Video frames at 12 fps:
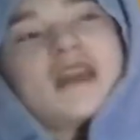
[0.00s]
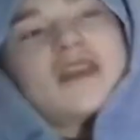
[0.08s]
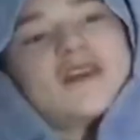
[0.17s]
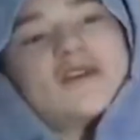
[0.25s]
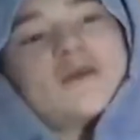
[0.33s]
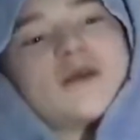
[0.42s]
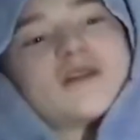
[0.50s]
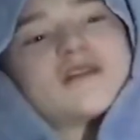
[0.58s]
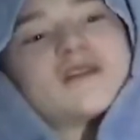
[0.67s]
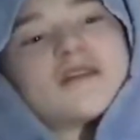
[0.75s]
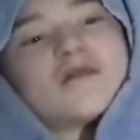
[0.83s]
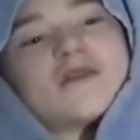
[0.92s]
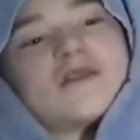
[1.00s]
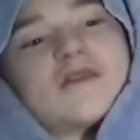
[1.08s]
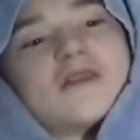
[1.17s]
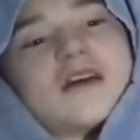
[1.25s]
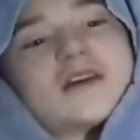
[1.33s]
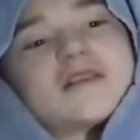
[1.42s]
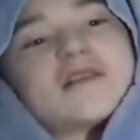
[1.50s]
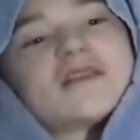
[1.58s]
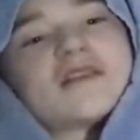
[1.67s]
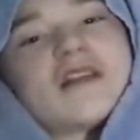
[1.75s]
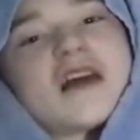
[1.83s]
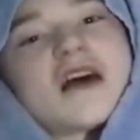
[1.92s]
The only person I really like in
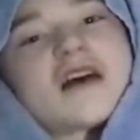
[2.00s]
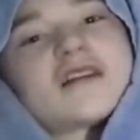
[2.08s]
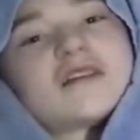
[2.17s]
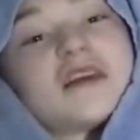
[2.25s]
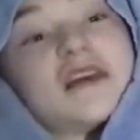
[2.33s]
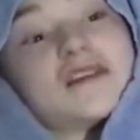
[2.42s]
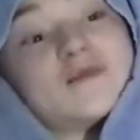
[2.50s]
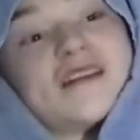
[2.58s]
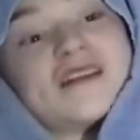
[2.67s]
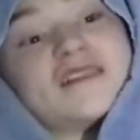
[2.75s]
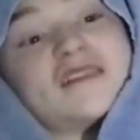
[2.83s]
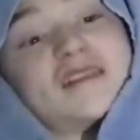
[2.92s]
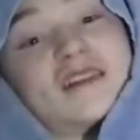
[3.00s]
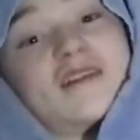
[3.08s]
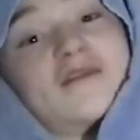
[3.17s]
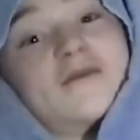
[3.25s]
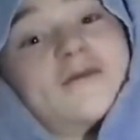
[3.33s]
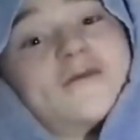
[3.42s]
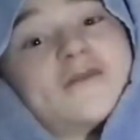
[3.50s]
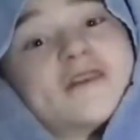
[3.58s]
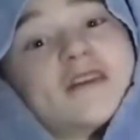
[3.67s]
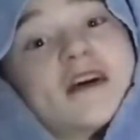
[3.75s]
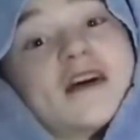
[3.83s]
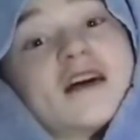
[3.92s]
this class is myself.
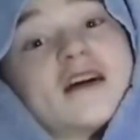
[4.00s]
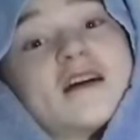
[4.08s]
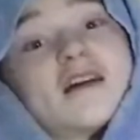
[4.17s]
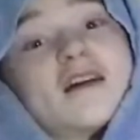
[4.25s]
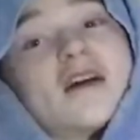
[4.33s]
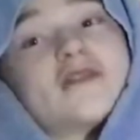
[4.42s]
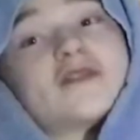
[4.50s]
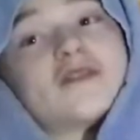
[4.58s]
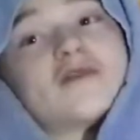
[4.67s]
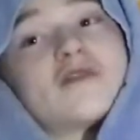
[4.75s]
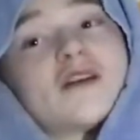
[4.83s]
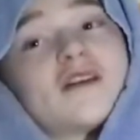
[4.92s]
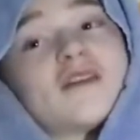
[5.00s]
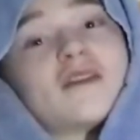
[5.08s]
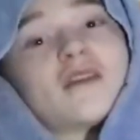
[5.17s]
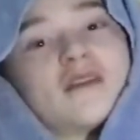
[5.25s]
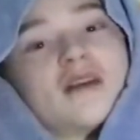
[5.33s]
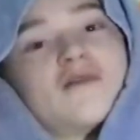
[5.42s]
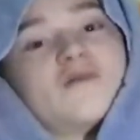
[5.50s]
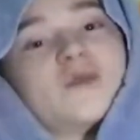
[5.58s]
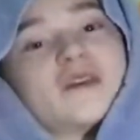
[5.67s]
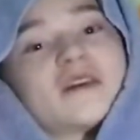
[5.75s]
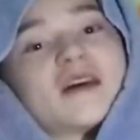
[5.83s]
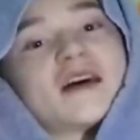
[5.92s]
Yeah, I love
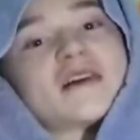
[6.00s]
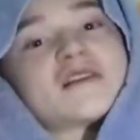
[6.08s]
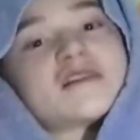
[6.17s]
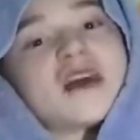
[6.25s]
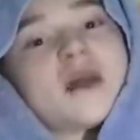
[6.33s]
Billie Eilish.